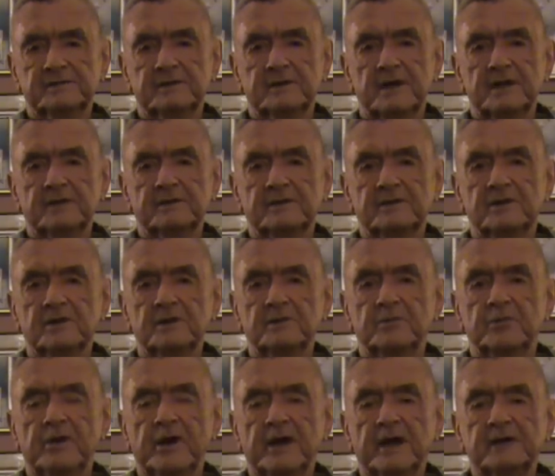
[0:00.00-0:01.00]
got
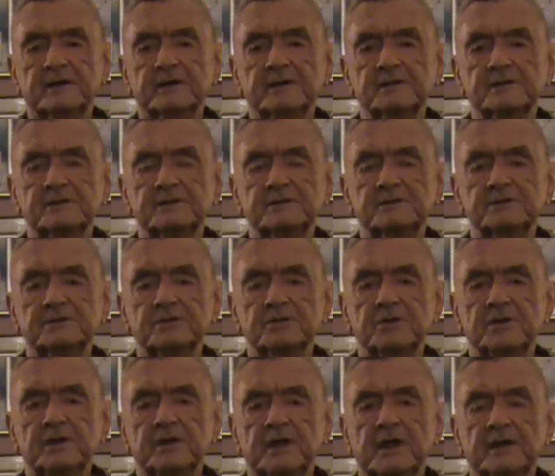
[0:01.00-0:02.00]
good practice
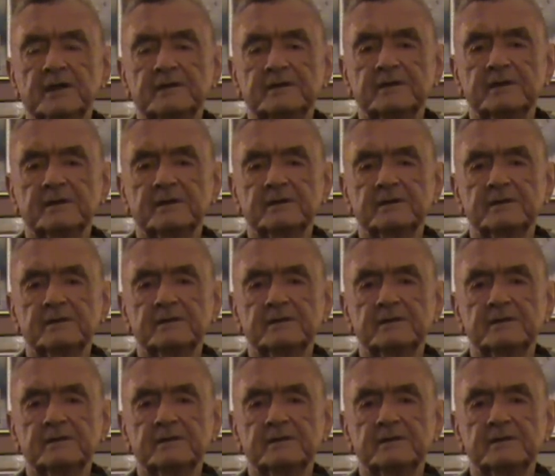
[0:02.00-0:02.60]
shooting at the